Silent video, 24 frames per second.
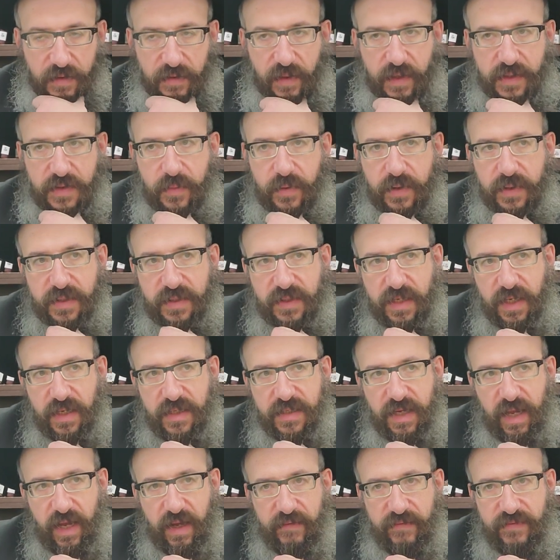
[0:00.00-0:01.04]
That's why it
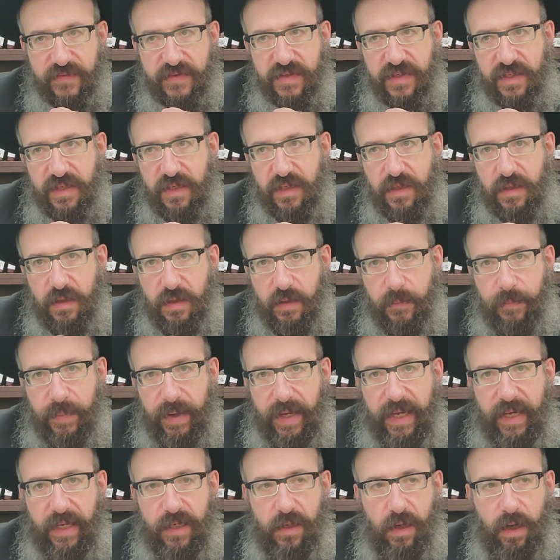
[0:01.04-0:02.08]
says, I've seen the
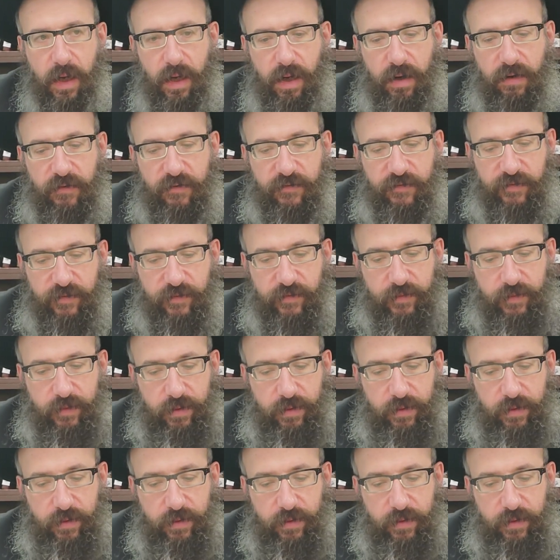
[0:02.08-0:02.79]
pain of